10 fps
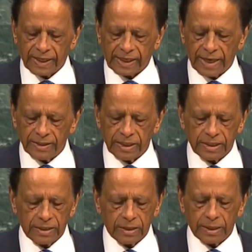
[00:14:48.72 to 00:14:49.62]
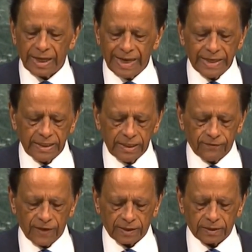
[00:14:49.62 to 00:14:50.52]
and they can in
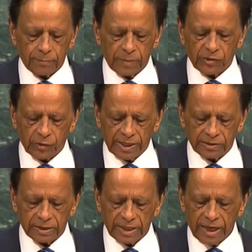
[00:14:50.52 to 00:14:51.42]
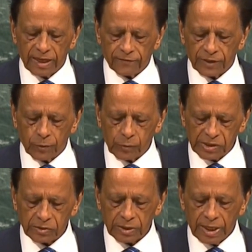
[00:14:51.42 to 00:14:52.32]
any event be raised, if
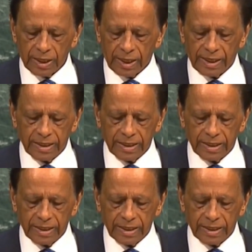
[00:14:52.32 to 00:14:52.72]
they wish,